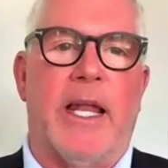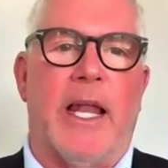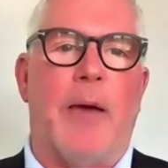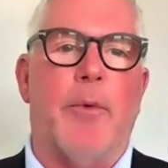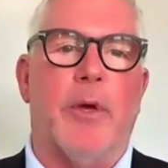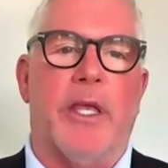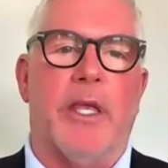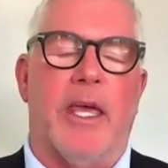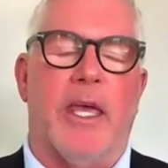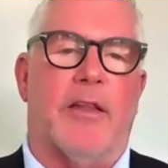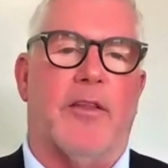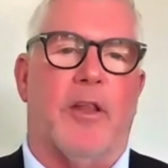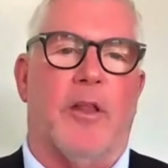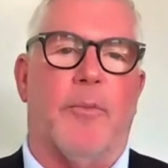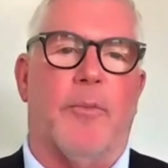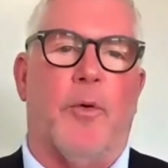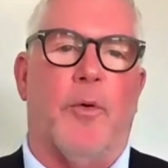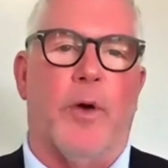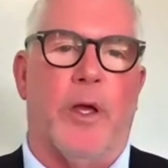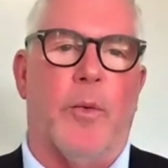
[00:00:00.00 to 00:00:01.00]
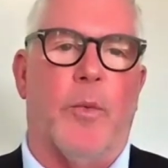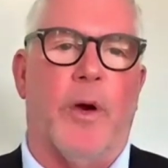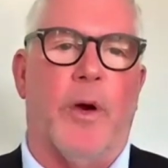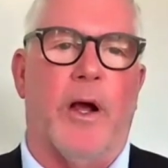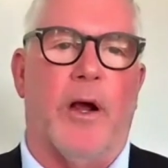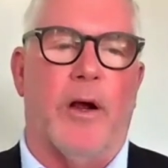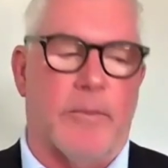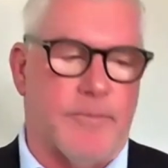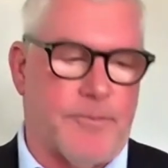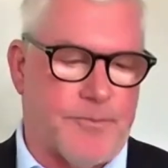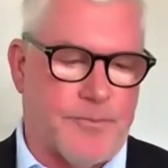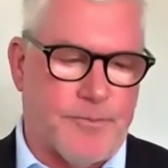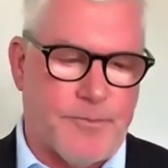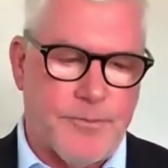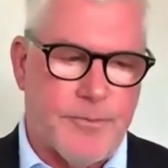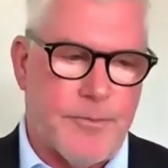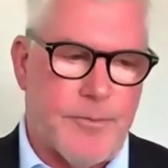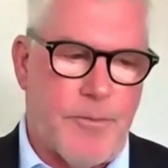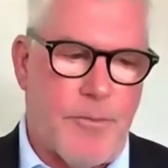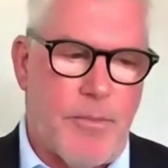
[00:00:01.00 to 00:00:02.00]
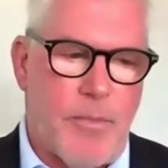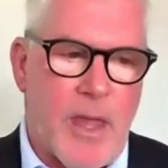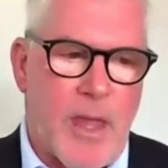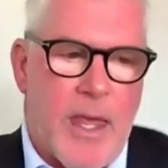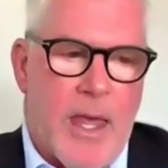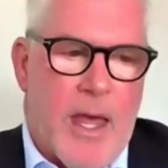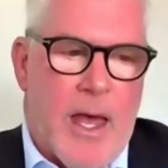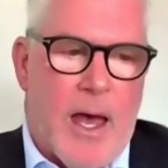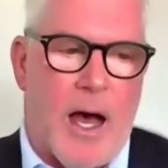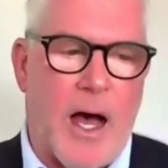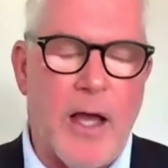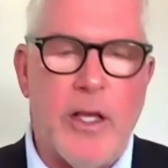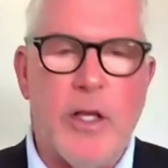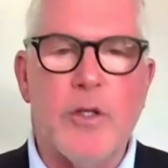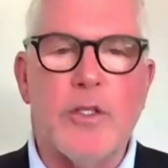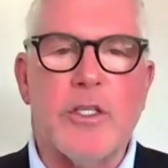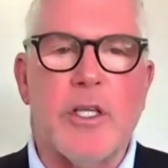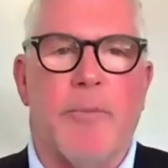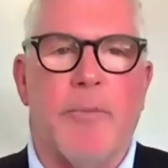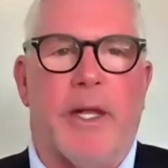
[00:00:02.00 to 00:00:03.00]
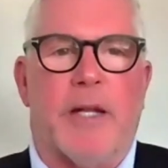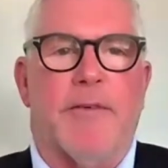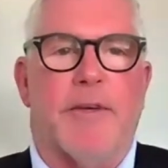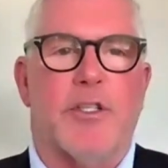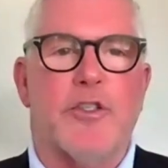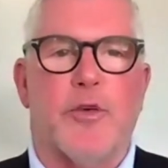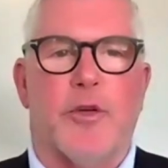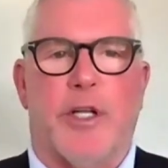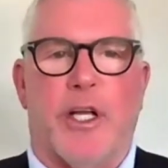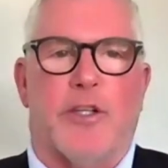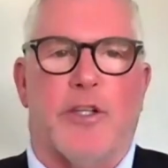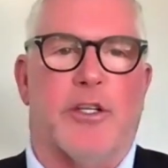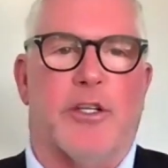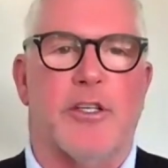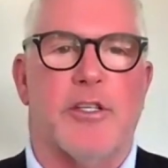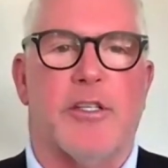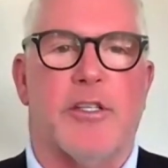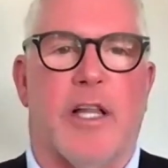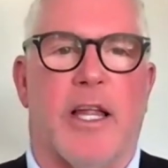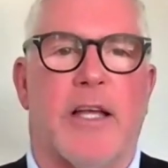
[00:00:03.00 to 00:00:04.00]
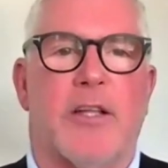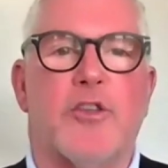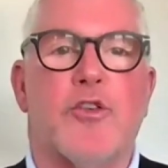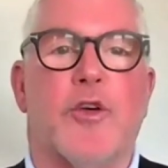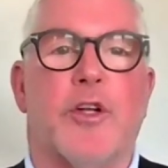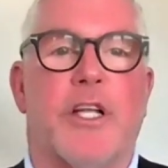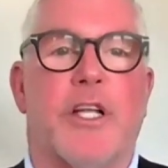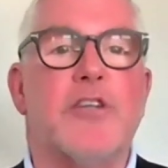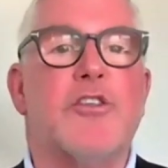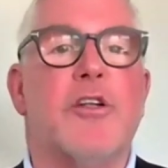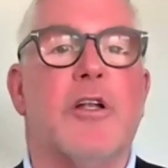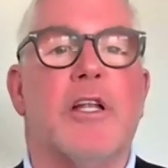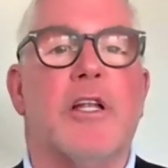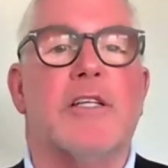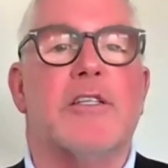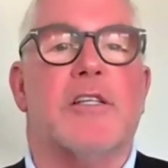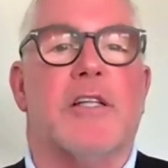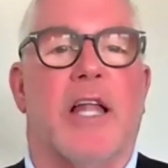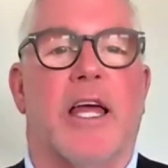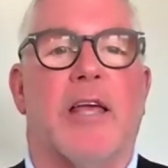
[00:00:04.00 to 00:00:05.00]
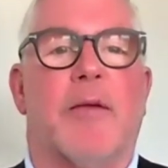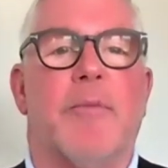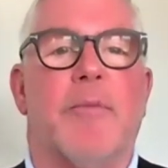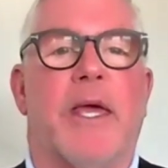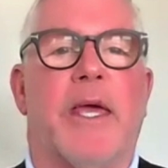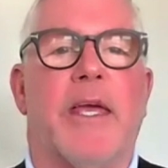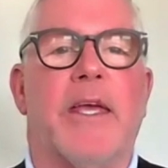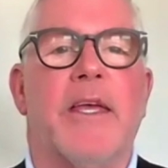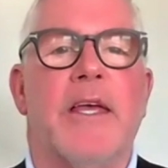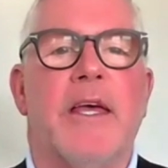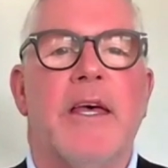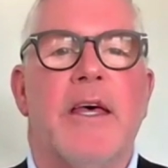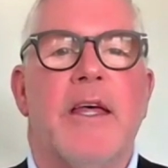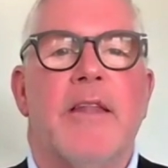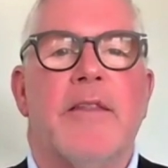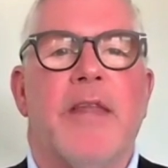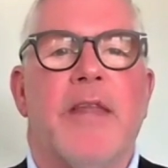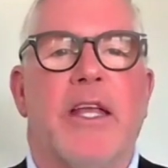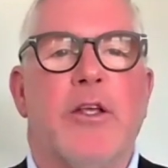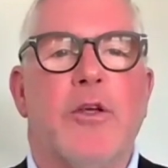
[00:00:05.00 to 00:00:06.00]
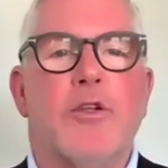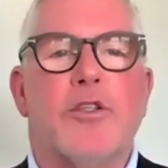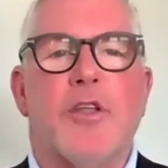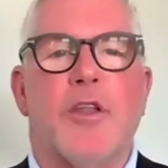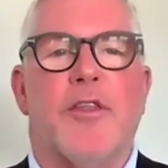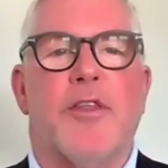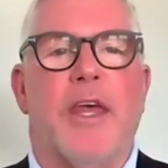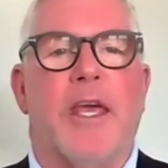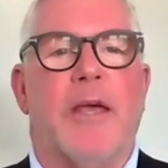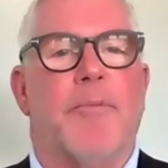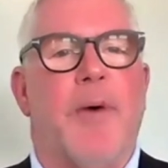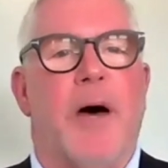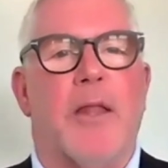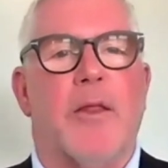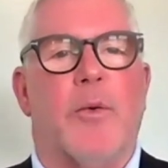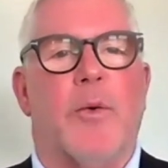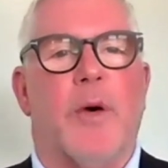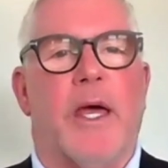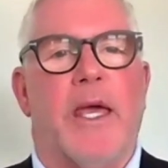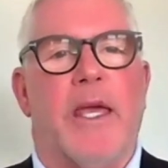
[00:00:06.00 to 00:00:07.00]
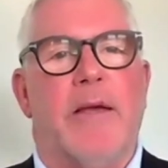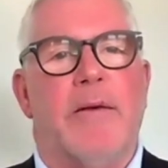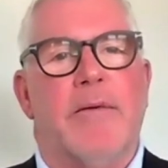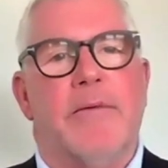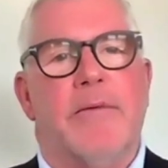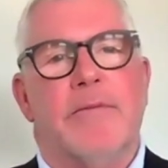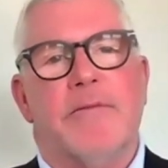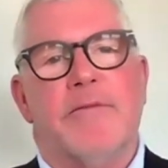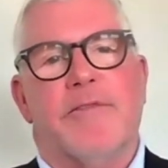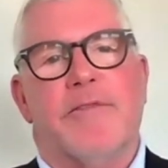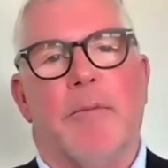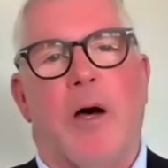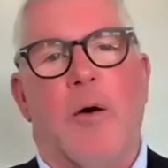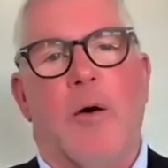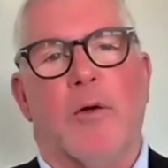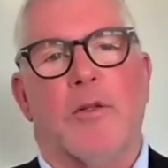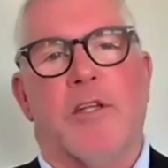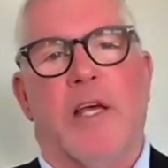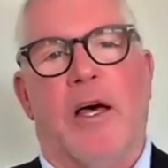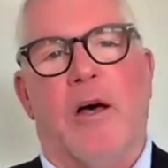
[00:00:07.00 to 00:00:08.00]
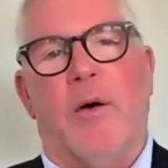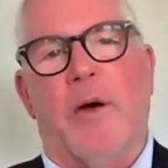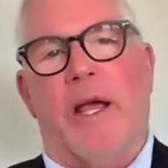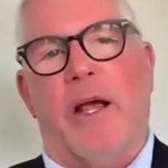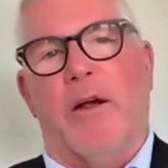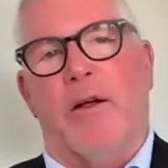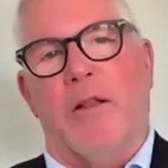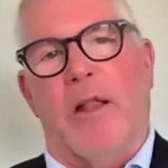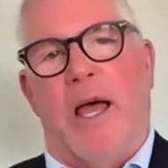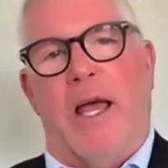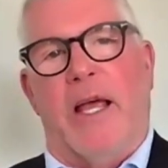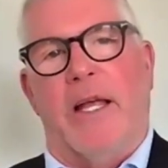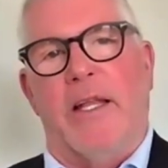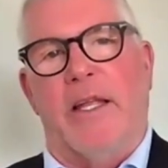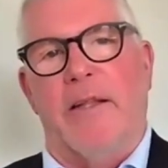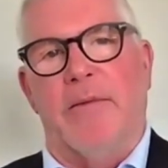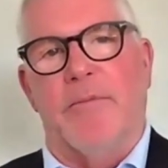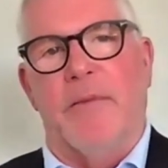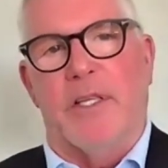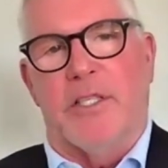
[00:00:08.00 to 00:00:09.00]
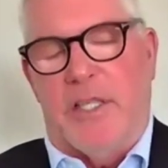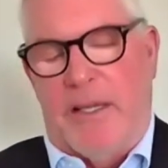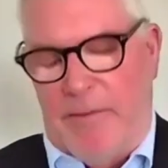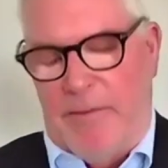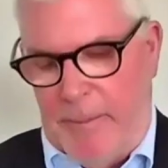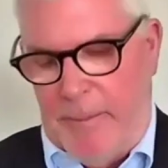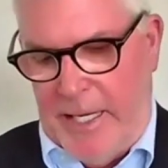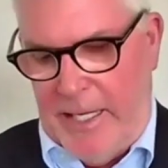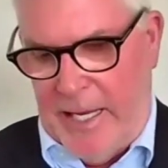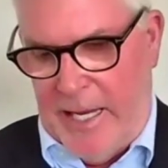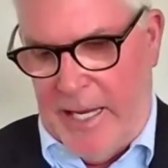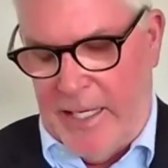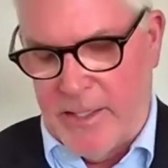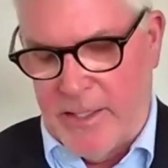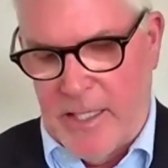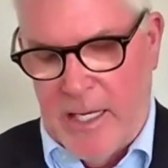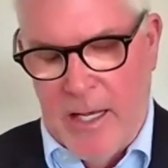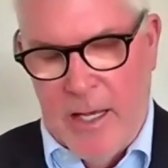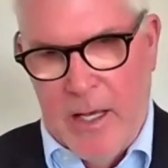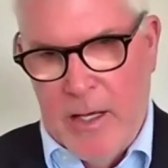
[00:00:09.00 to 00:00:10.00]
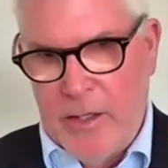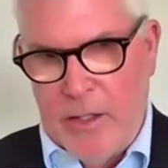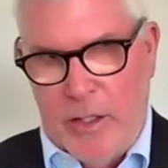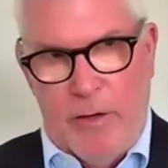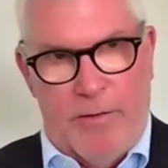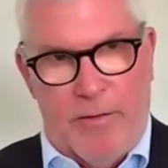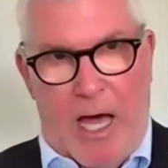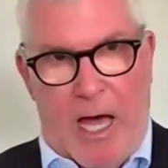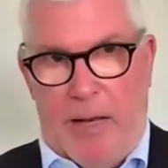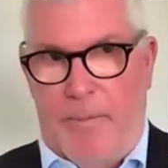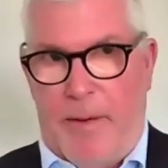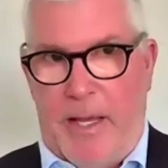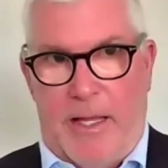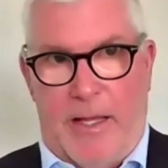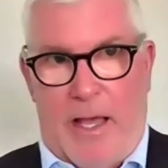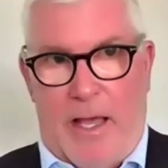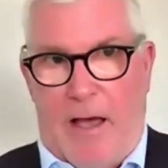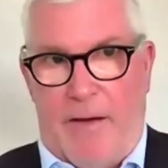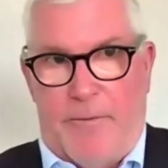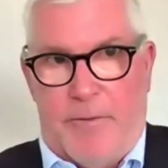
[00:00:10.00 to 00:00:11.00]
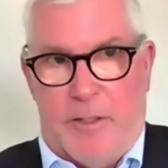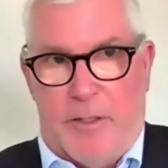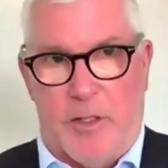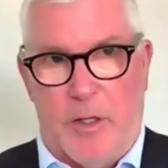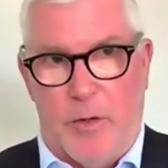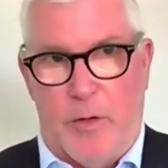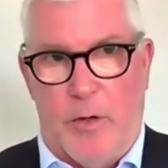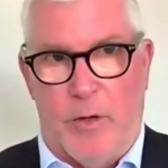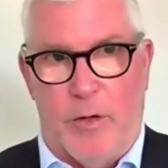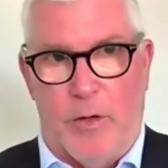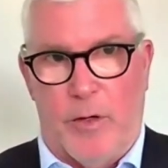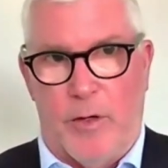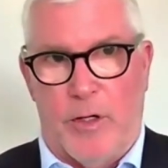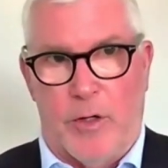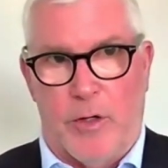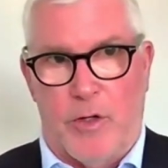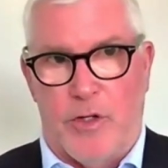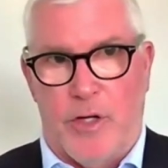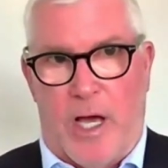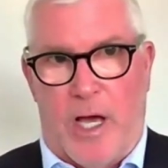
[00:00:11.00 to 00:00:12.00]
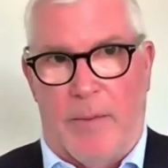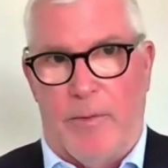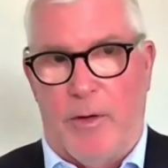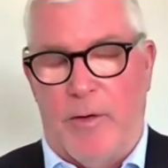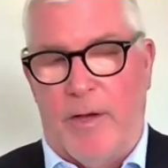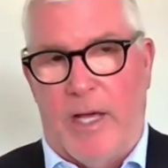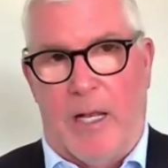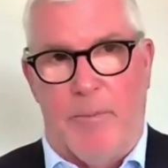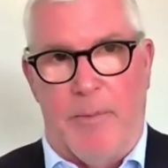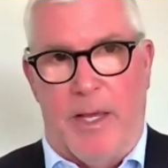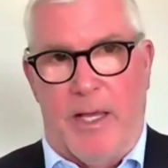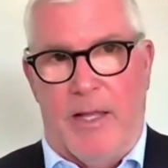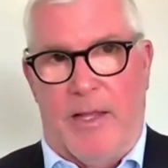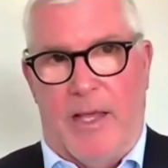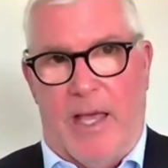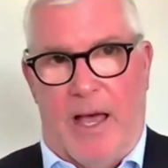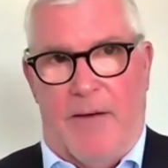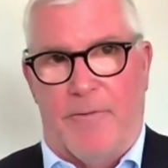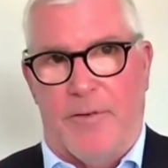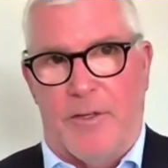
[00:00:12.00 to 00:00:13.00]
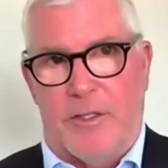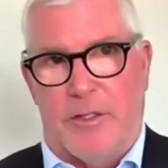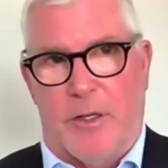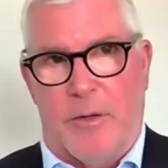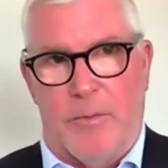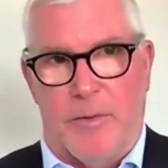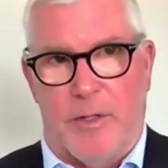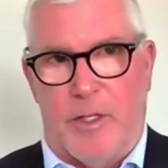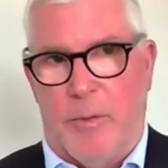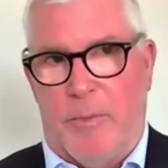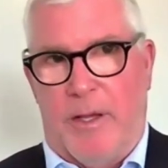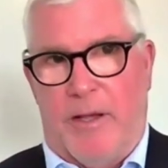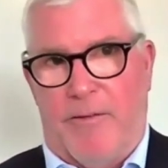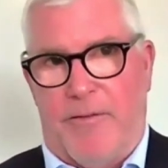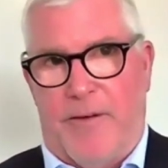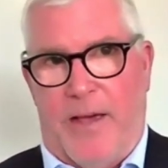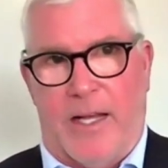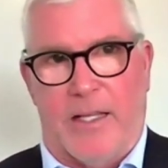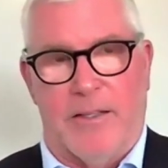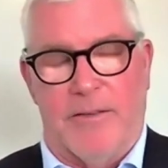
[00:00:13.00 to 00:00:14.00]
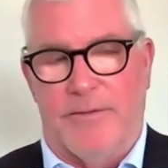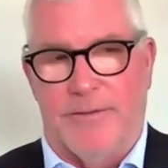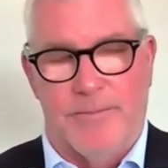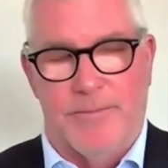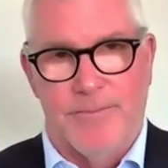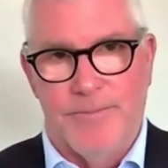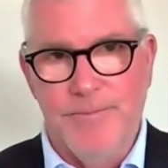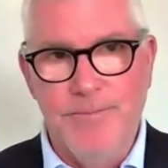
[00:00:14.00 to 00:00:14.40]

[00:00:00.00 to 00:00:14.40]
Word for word: I would get to the point where. I use a bit of a traditionalist, traditionalist like me that used to think, by the way, from a hotel, airline, and CVB days, you've got to be in the office to do your job. You've got to be in the office to, to be effective.